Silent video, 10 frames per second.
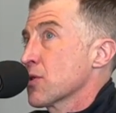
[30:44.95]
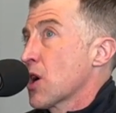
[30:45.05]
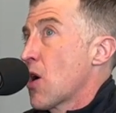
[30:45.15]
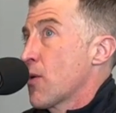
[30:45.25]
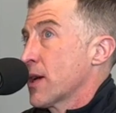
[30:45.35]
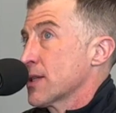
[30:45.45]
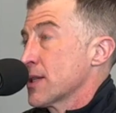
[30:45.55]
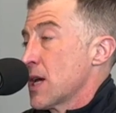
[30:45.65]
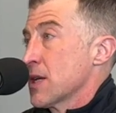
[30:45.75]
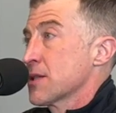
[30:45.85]

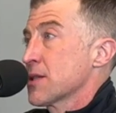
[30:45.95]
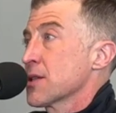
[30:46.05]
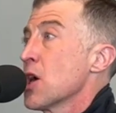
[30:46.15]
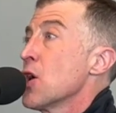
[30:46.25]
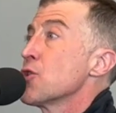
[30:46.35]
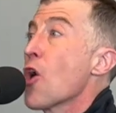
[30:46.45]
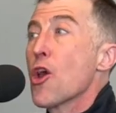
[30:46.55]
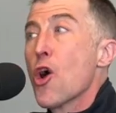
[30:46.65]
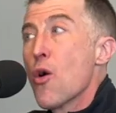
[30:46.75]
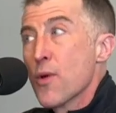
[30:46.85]
coexist,
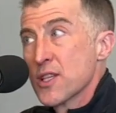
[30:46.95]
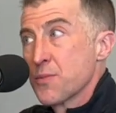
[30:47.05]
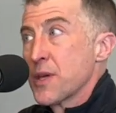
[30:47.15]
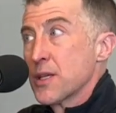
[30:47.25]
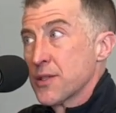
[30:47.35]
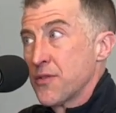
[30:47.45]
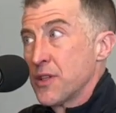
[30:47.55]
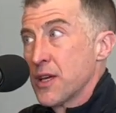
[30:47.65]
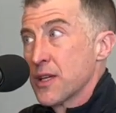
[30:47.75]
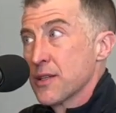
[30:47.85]
not always
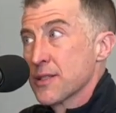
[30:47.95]
peacefully.